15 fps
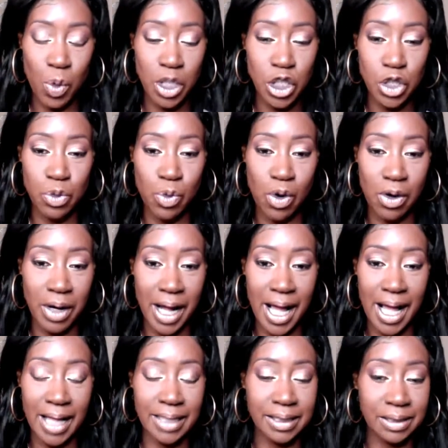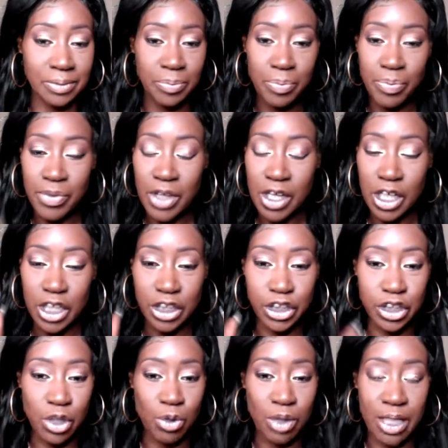want. You go for what you want, guys.